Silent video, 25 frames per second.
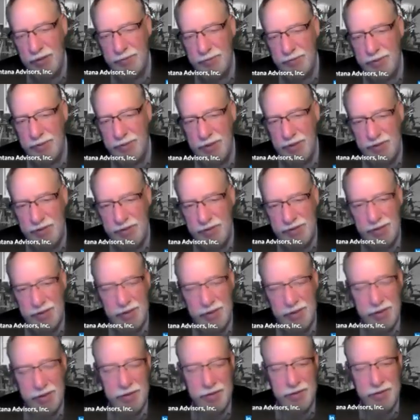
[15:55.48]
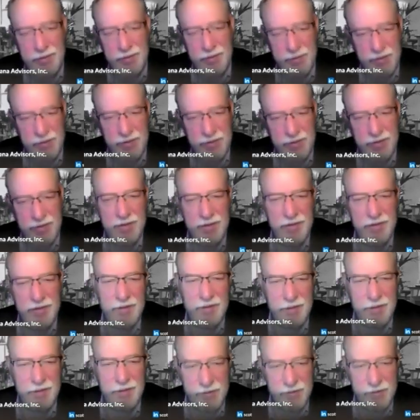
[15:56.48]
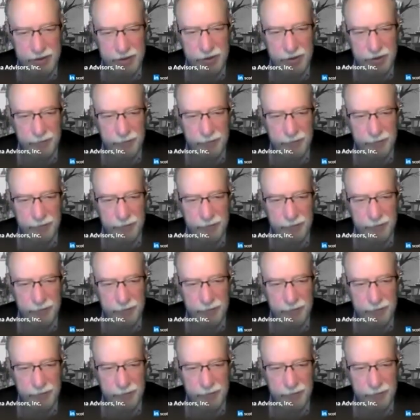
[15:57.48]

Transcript: and say thank you